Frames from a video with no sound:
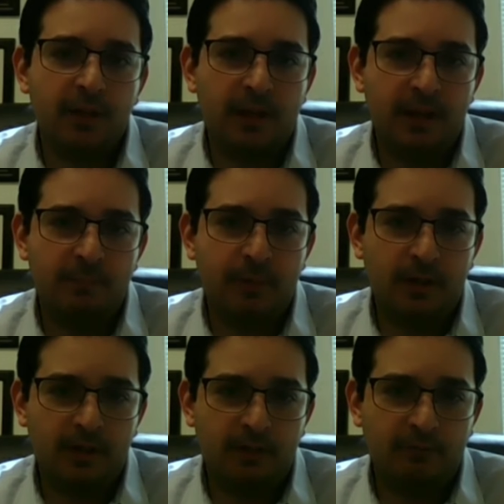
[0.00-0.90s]
type
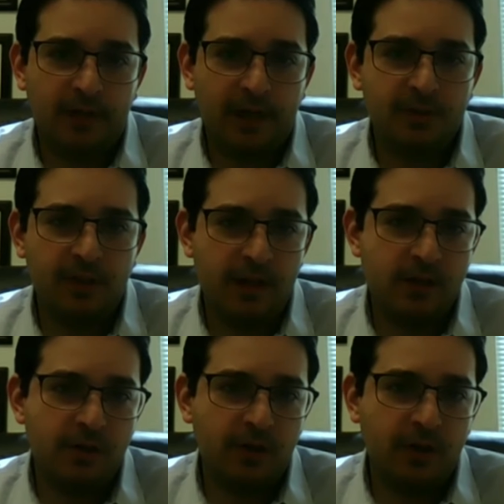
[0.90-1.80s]
of
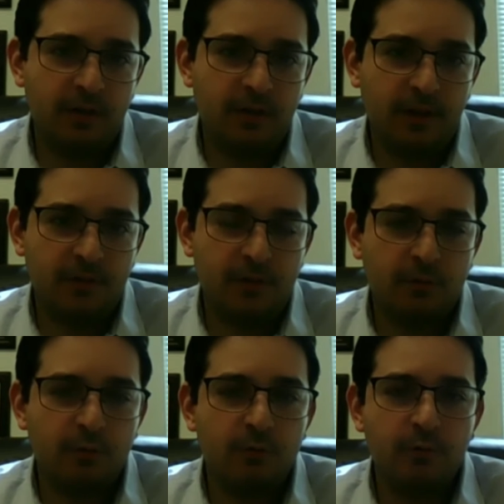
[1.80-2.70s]
vaccination that's
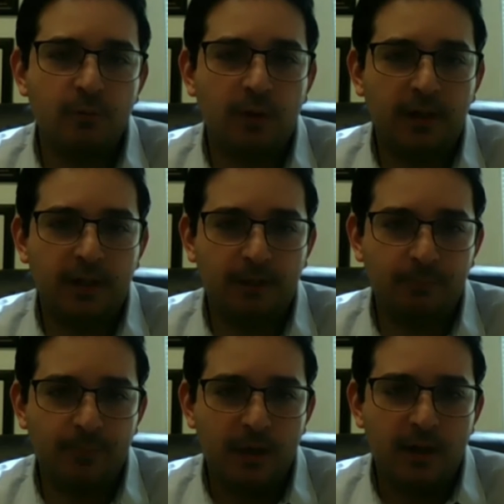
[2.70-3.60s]
through
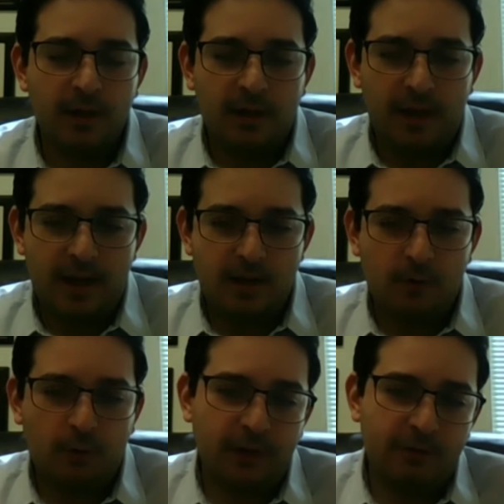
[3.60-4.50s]
um, a
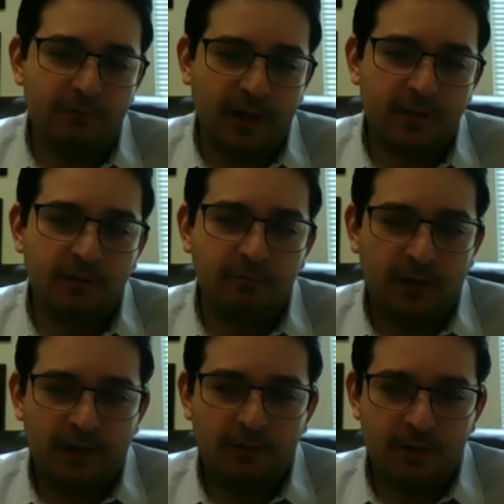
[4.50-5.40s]
called a vector
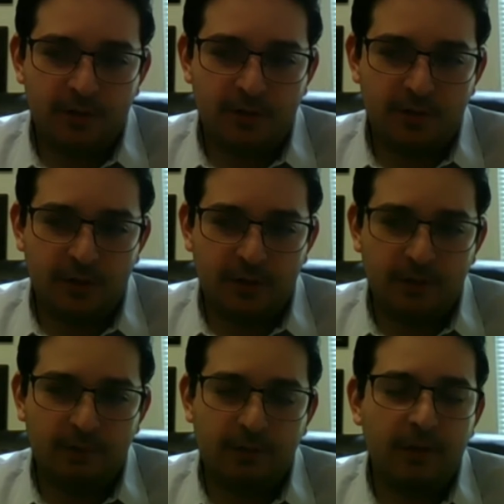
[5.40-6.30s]
virus
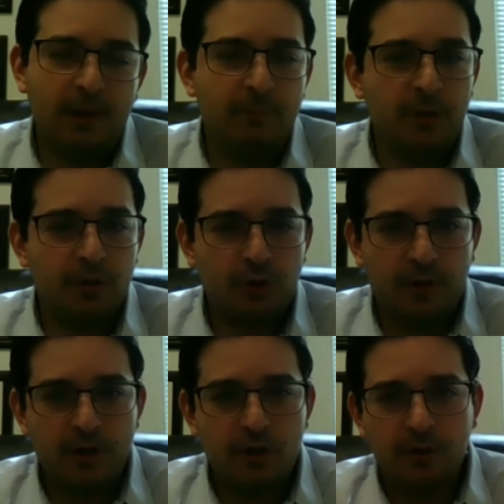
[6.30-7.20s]
uh,
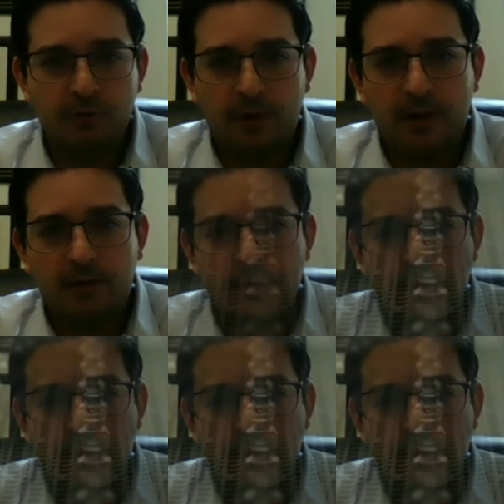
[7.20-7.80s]
administration route.